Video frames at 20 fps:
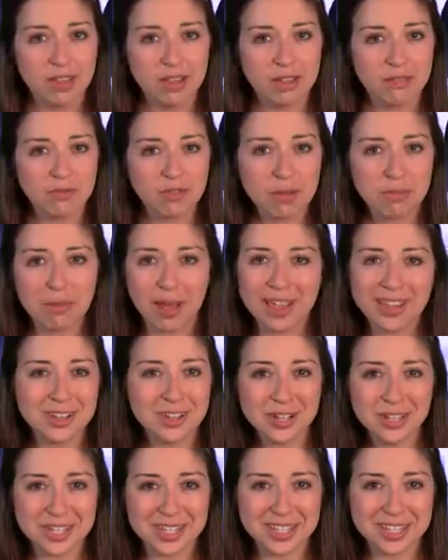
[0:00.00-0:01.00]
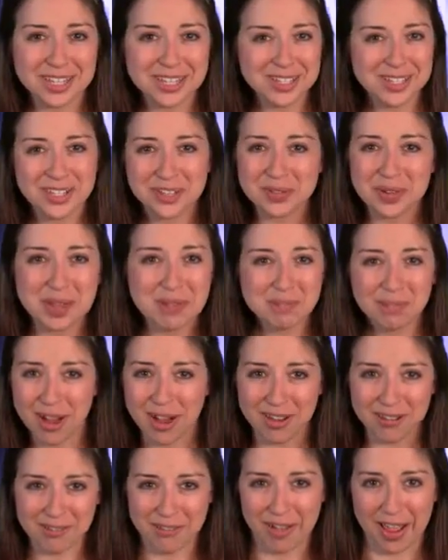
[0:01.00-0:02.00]
From my cookies to a
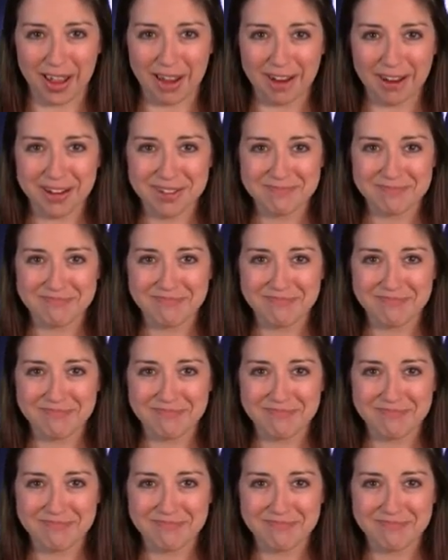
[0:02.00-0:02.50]
bonfire,